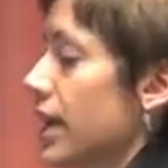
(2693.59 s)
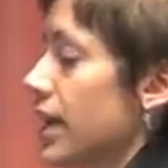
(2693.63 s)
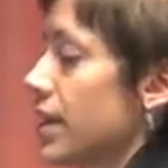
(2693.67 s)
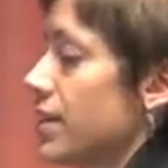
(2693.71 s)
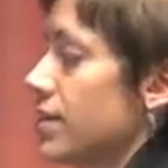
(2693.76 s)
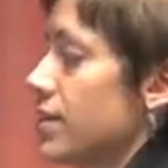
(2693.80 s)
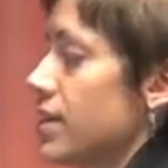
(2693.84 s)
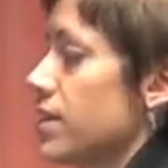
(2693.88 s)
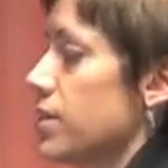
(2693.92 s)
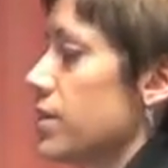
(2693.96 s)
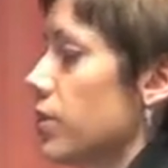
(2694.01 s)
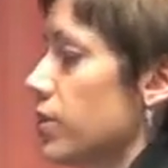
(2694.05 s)

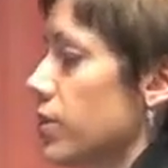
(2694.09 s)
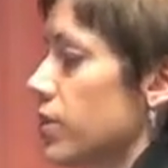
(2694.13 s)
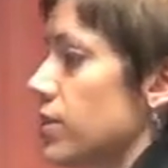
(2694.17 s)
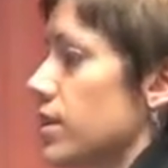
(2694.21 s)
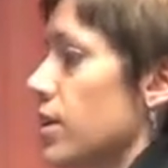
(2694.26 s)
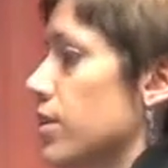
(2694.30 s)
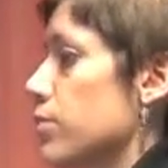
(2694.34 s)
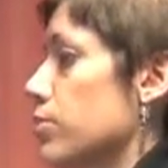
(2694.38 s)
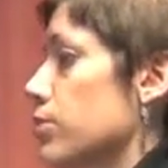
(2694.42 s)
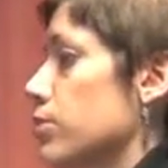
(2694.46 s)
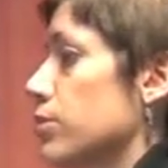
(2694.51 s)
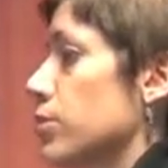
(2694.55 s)
And then there's
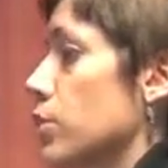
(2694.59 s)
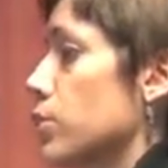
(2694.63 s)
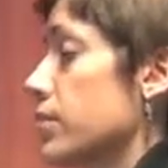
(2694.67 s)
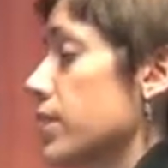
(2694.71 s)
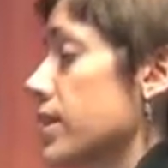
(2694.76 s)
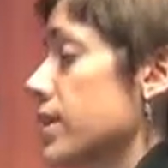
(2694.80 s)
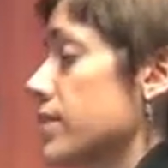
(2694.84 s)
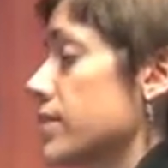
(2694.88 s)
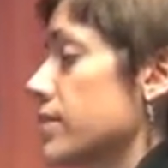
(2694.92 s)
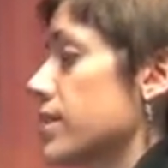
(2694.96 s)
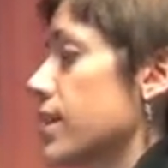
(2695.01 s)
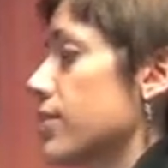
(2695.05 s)
no
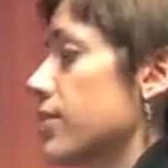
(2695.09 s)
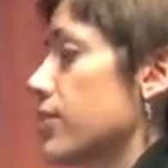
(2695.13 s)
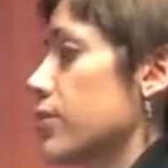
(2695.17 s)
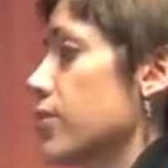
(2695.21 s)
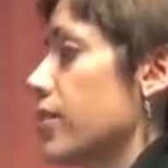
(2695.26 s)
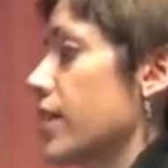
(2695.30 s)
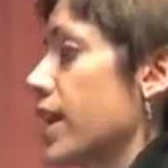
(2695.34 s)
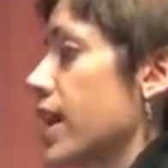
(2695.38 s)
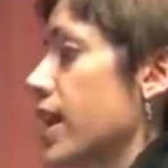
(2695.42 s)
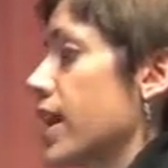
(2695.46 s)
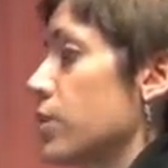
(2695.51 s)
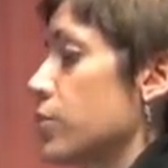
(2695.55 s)
place left
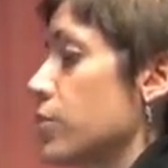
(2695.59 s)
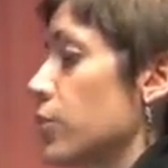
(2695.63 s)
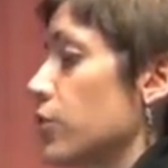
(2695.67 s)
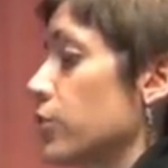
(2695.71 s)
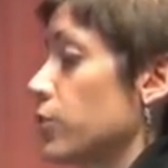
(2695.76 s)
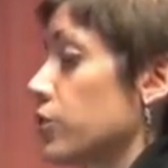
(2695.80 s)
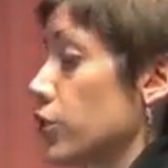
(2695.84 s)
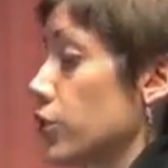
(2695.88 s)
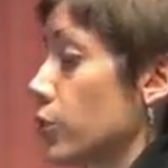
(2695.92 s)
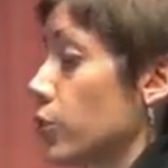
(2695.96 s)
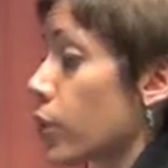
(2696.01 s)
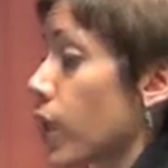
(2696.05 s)
for the
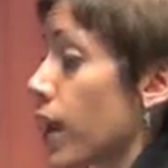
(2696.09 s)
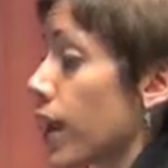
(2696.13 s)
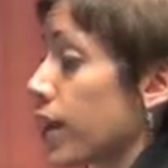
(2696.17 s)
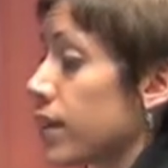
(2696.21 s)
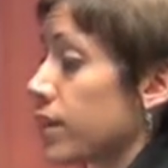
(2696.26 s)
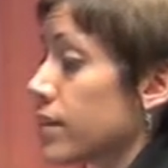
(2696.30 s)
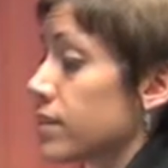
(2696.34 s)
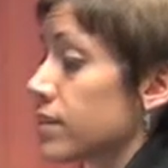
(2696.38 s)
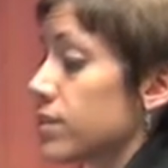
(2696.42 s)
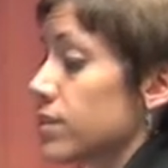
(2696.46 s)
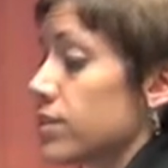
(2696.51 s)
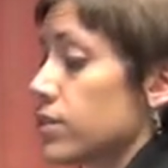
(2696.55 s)
animals to
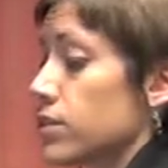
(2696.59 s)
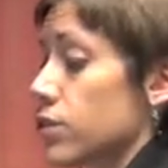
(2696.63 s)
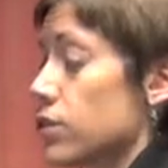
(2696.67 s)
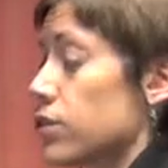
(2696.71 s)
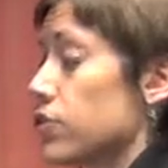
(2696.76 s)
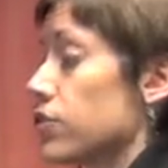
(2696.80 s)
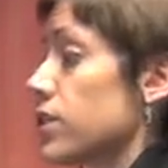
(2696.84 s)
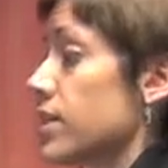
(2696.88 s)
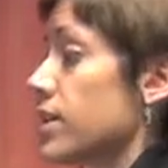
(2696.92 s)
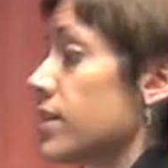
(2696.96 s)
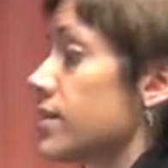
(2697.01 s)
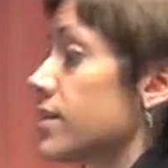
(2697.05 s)
graze, and so
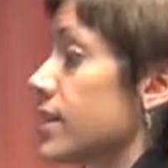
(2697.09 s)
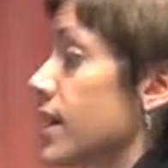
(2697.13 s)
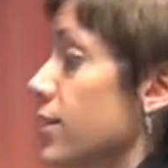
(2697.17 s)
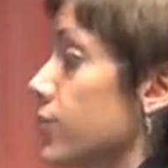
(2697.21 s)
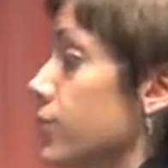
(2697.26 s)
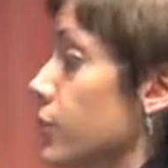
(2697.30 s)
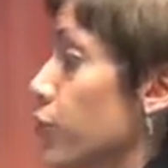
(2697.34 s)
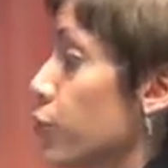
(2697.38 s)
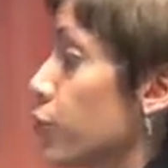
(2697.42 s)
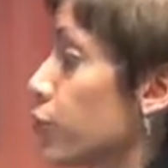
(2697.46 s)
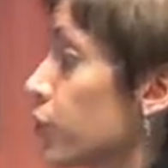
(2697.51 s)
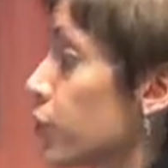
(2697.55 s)
the cheetahs
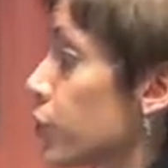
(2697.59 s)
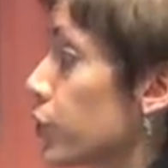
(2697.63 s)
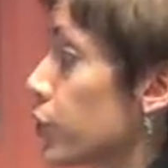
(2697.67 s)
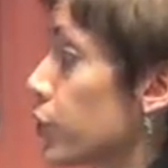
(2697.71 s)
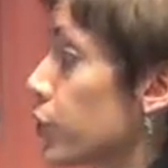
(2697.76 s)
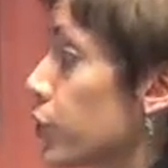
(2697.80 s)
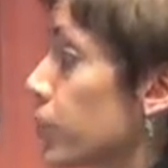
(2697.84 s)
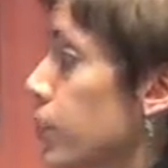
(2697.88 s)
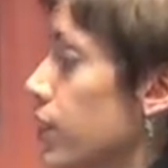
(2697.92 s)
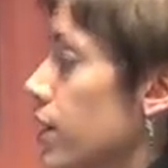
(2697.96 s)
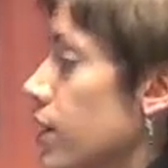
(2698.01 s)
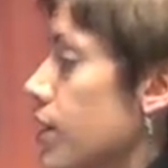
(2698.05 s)
have no
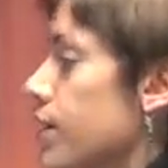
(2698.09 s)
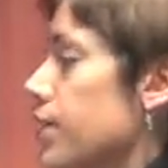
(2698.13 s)
food.